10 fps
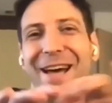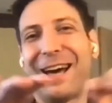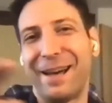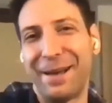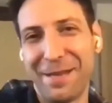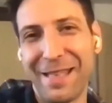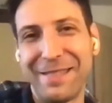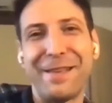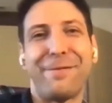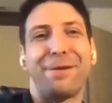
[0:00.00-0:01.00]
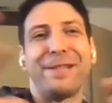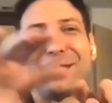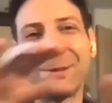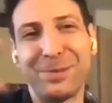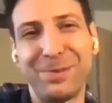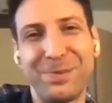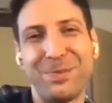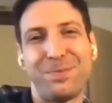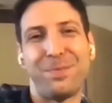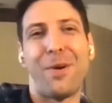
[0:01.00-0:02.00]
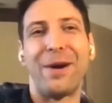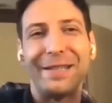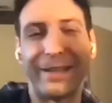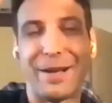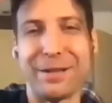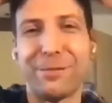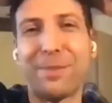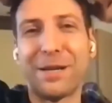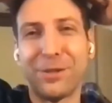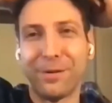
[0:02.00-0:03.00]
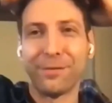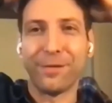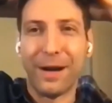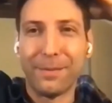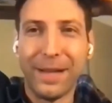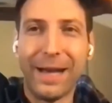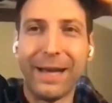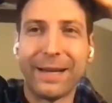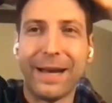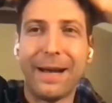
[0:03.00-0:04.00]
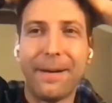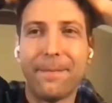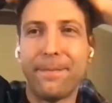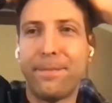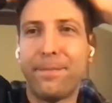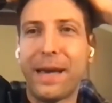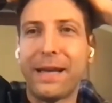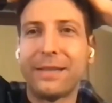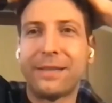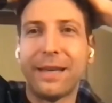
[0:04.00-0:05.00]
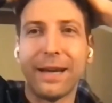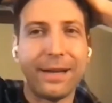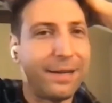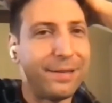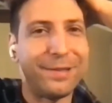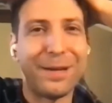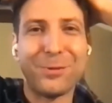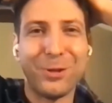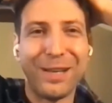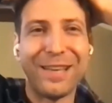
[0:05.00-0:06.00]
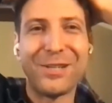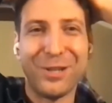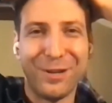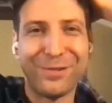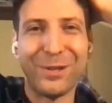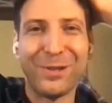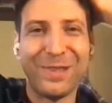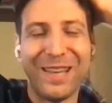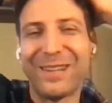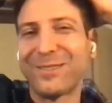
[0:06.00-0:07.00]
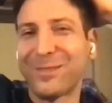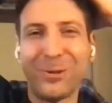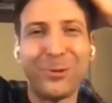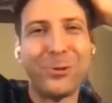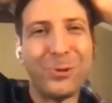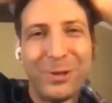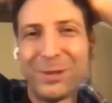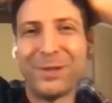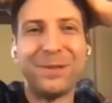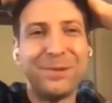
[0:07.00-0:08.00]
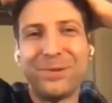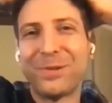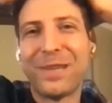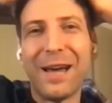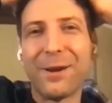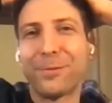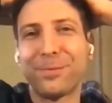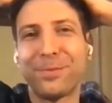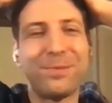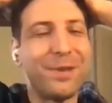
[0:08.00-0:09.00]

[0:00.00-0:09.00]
at different points along the spectrum, from like kind of basic conceptualization of certain things to kind of